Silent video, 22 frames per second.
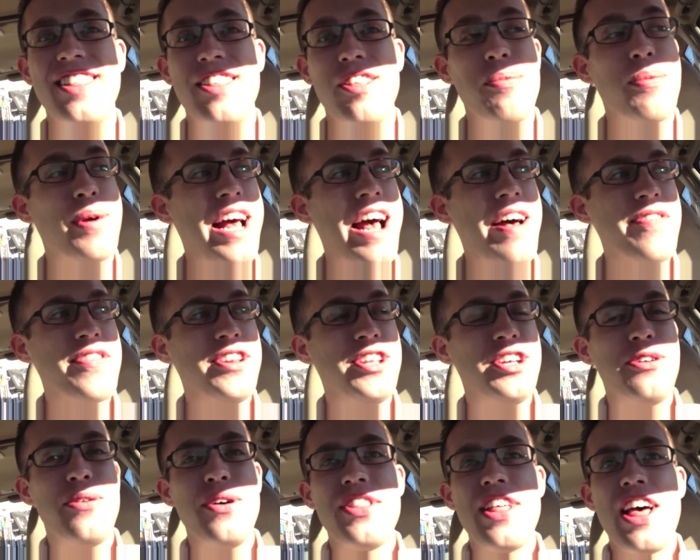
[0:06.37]
This is what I have to
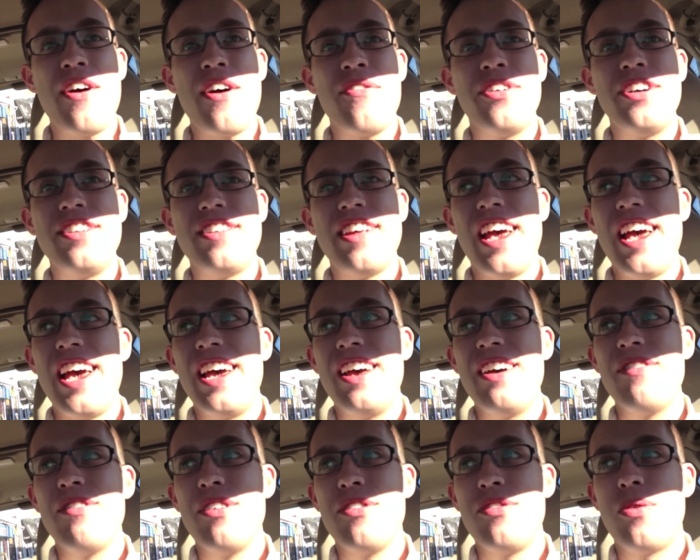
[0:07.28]
deal with every
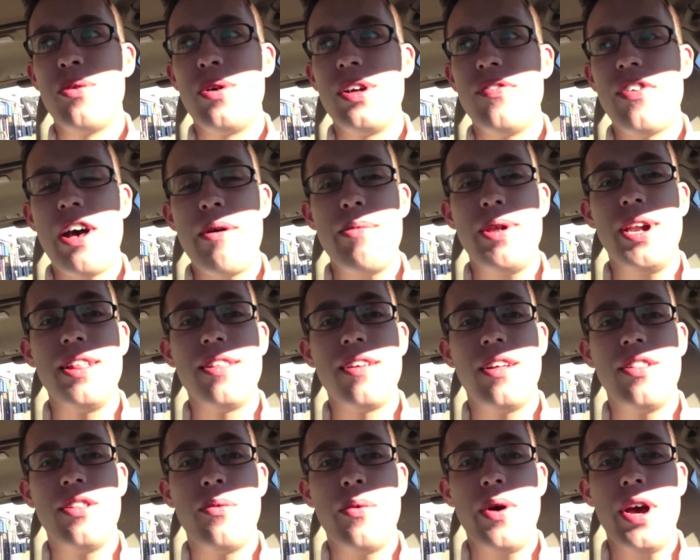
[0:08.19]
day for forty-five
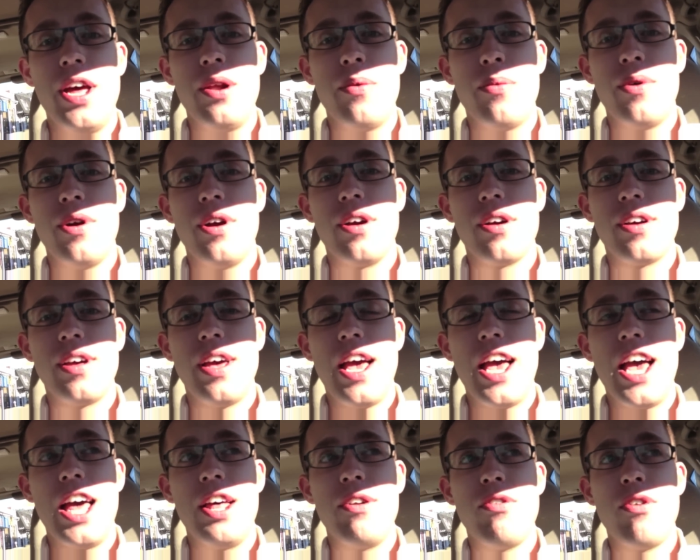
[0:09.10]
minutes on the way to work
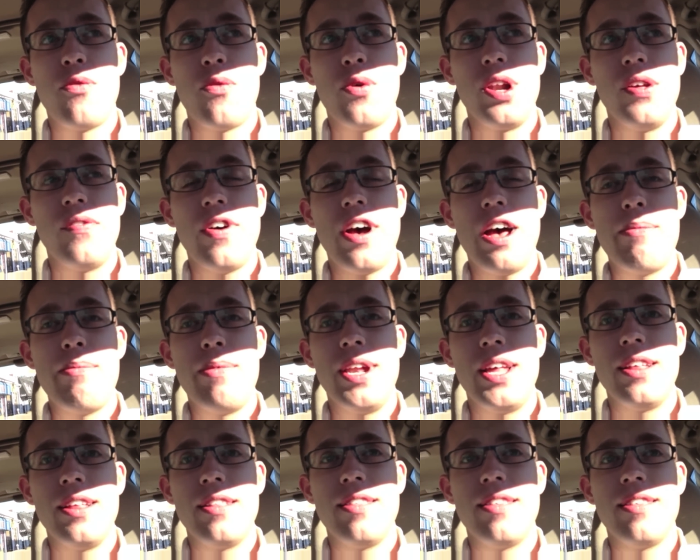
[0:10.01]
and for forty-five
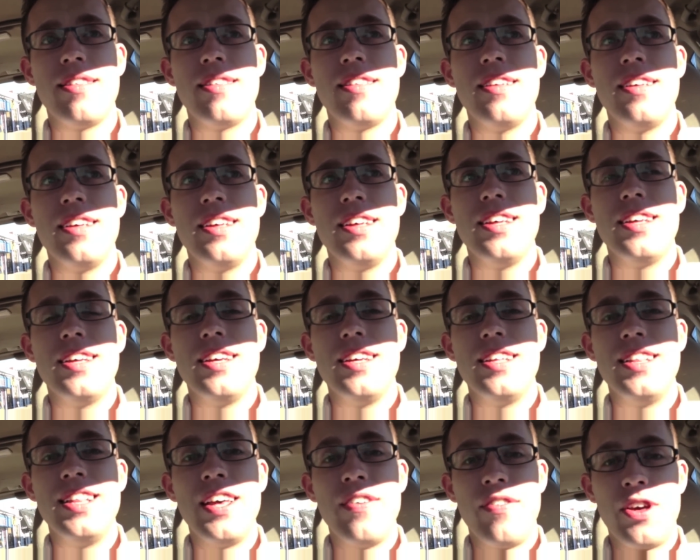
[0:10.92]
minutes
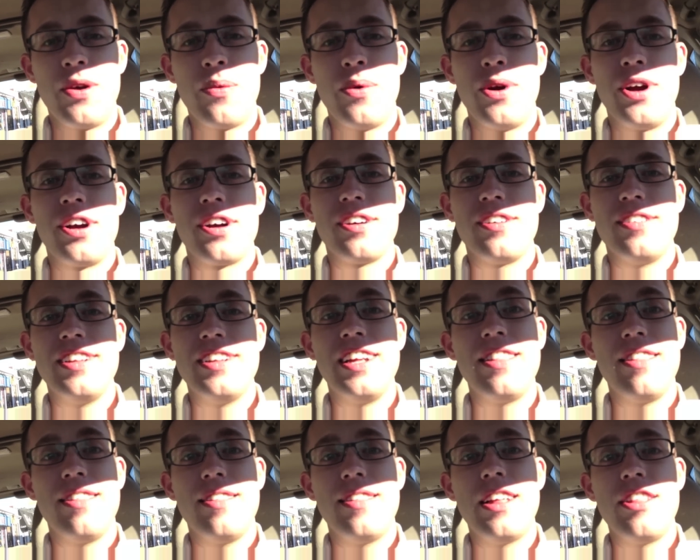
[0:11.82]
leaving work.
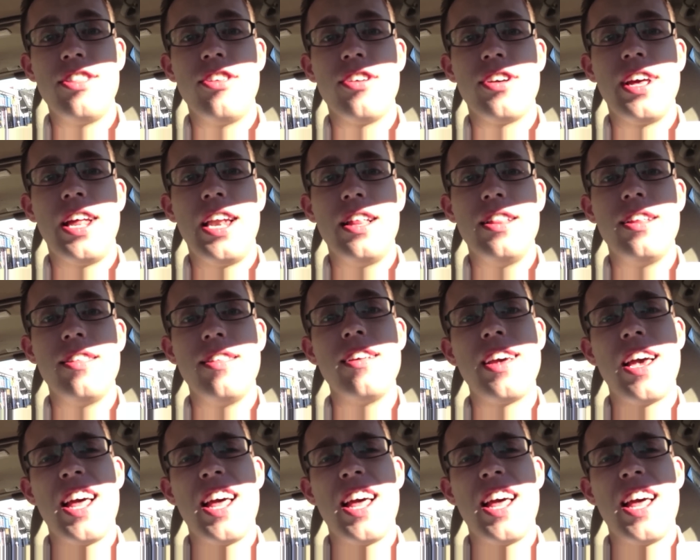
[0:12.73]
Let's let's look at it. Let's look